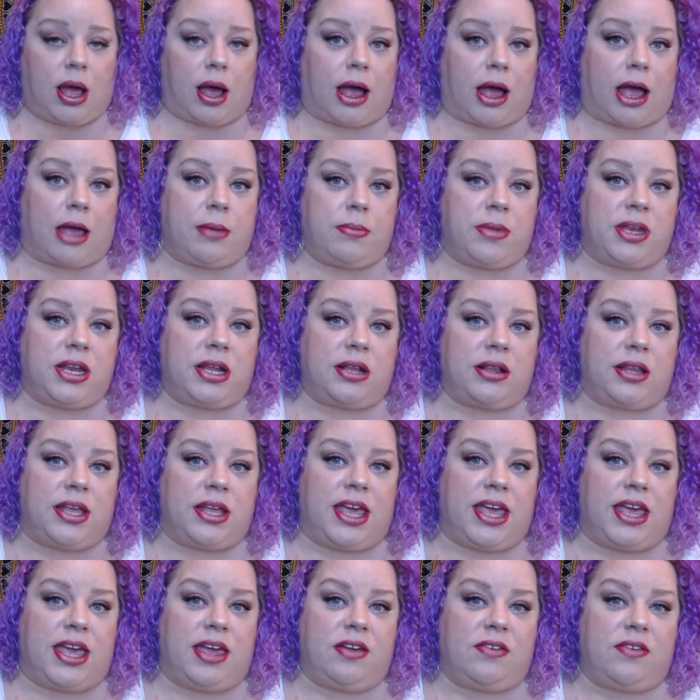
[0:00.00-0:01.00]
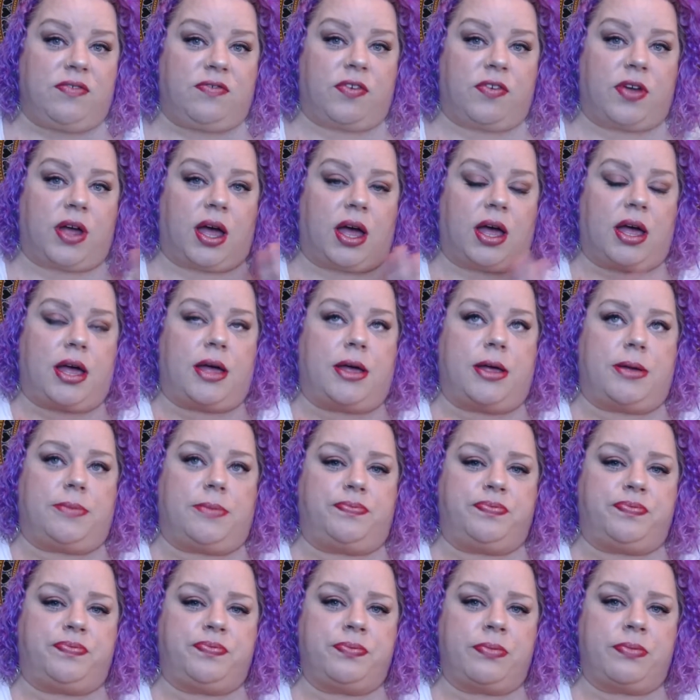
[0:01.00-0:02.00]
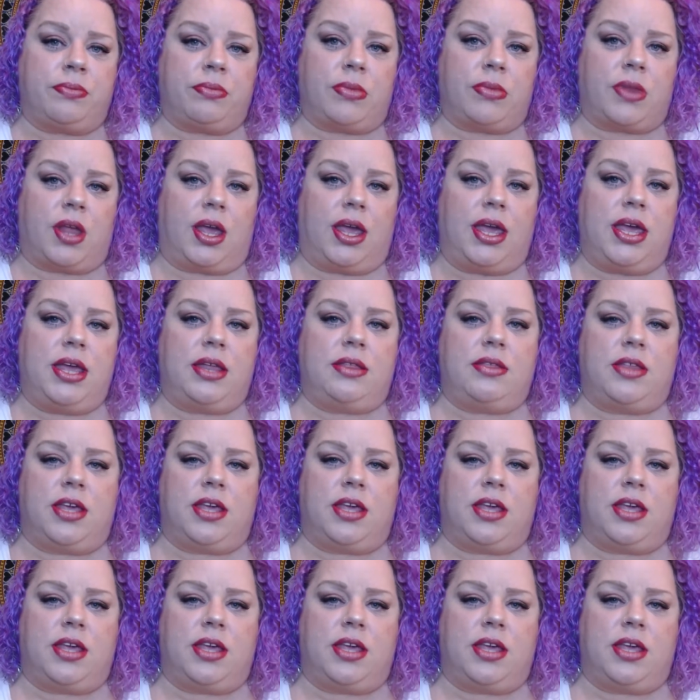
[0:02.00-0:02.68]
I'm going to leave in